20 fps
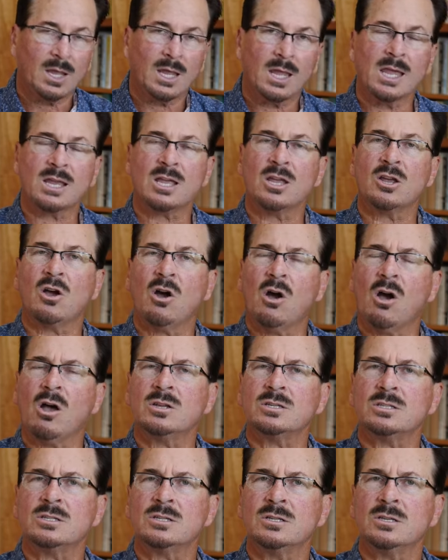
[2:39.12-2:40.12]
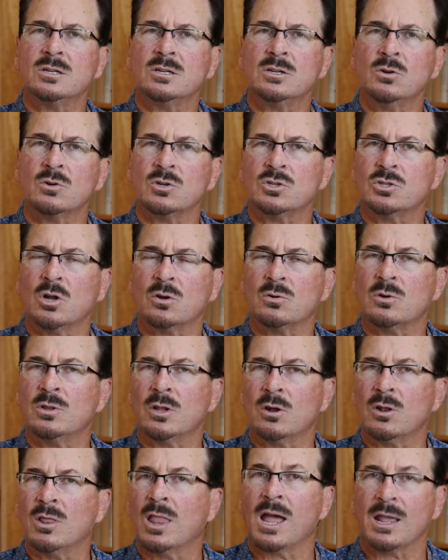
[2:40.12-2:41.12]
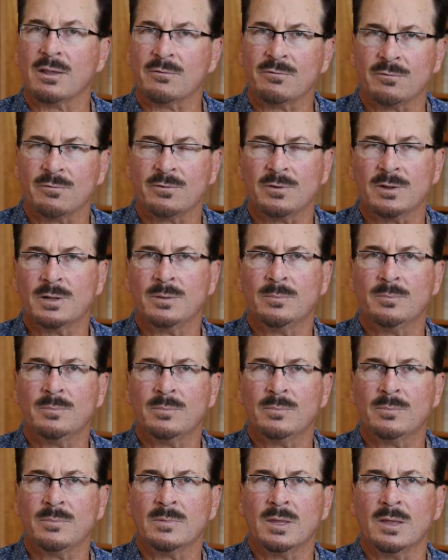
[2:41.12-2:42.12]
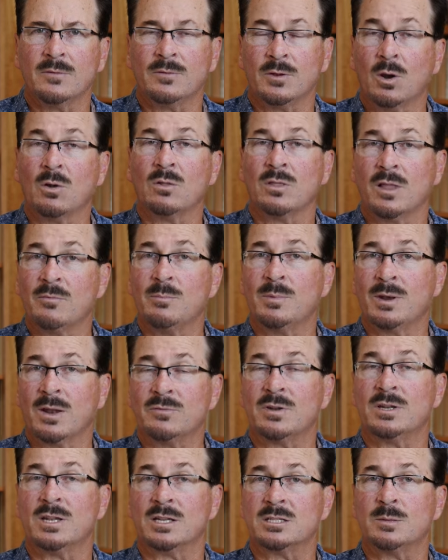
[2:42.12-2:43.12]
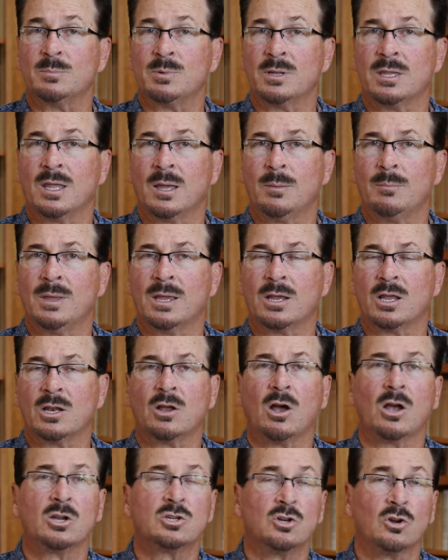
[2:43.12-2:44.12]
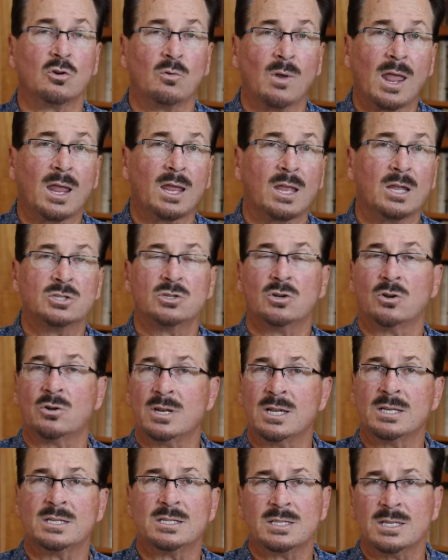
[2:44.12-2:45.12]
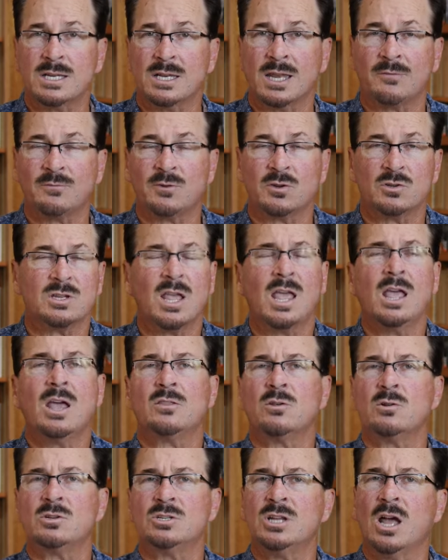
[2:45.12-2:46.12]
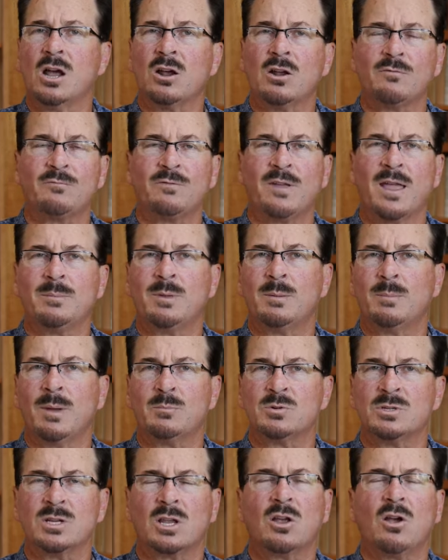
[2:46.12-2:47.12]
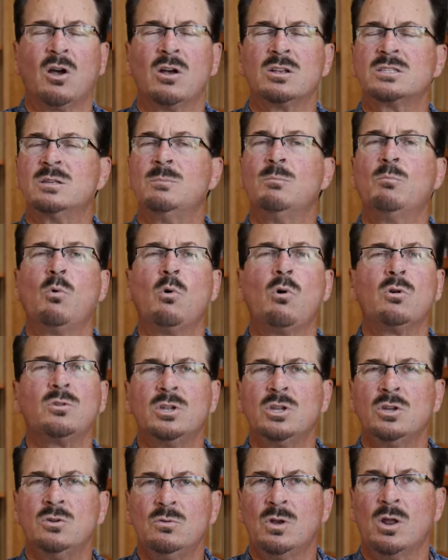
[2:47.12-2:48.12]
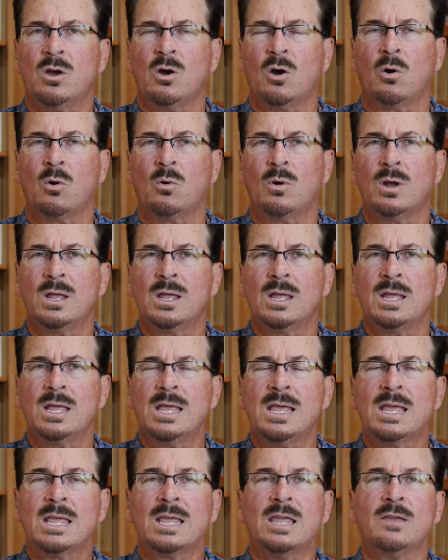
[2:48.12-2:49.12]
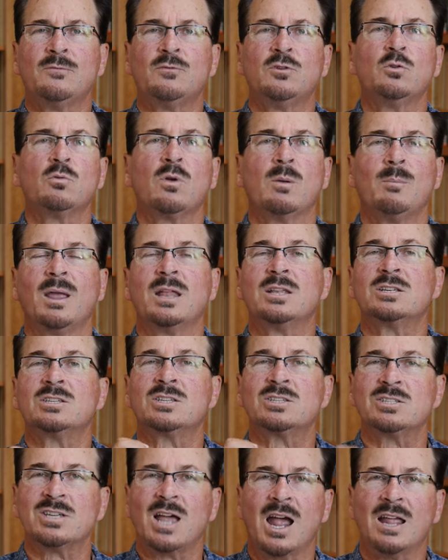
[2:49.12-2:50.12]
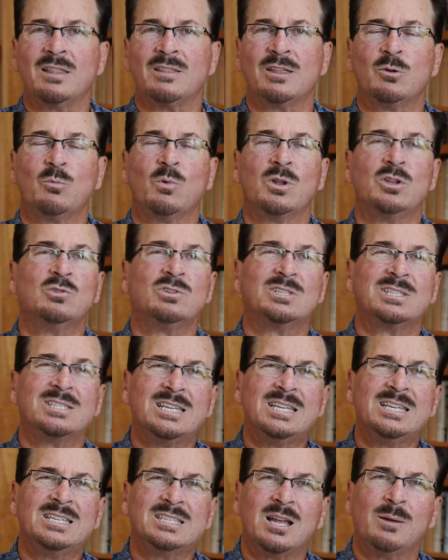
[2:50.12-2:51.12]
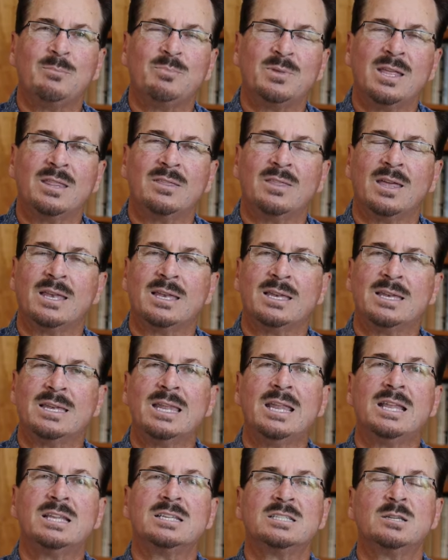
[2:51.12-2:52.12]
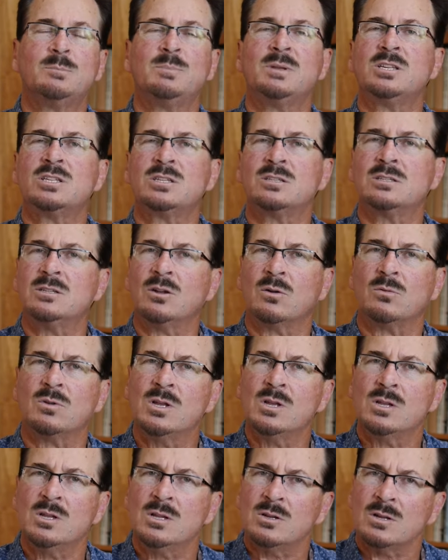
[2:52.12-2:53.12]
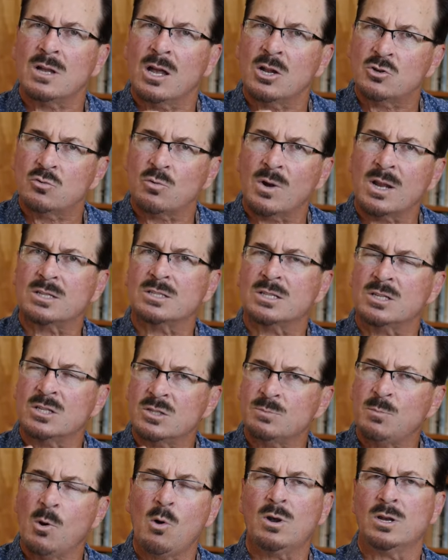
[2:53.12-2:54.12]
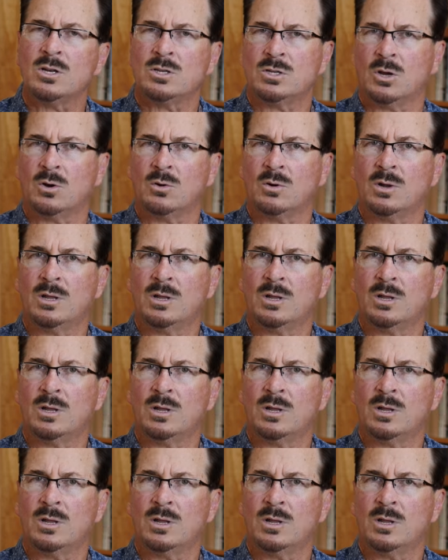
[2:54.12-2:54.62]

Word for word: It can cost your children their life if you don't love them enough to discipline them. It could cost your grandkids or your nieces and nephews, those younger family members. It can cost them more than you know if you remain silent when you see something that needs to be you know, addressed and spoken to.